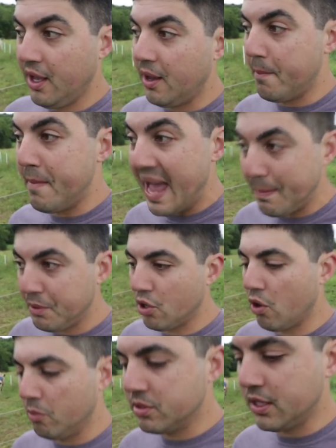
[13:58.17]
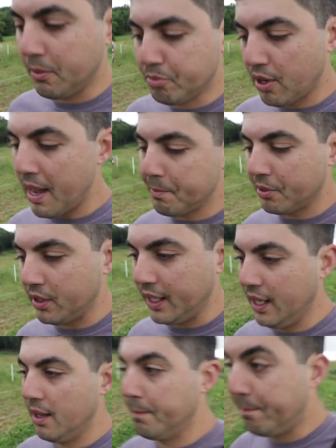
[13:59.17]
uh, map your homestead
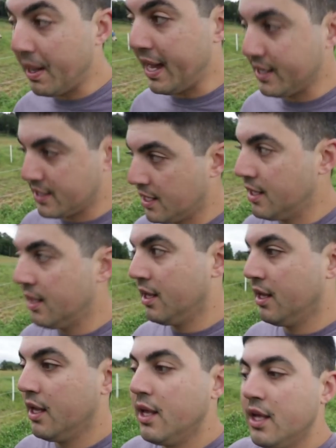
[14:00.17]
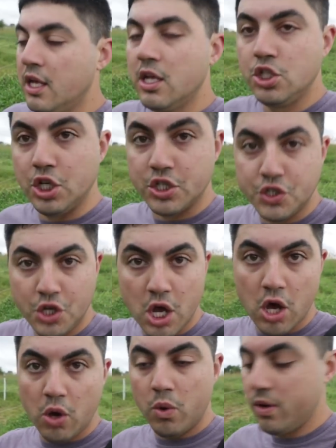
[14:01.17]
properly. But just
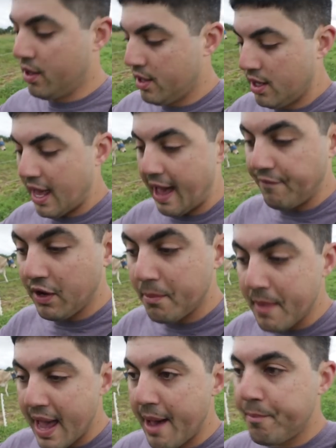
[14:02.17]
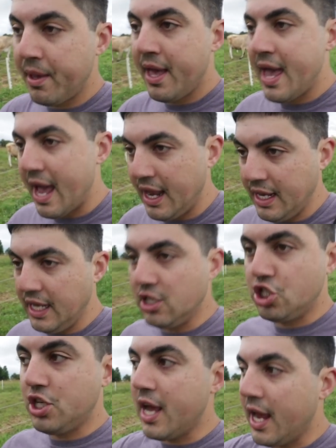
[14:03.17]
know having a map and
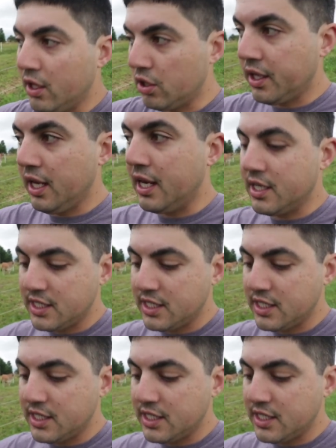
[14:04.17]
each day looking at a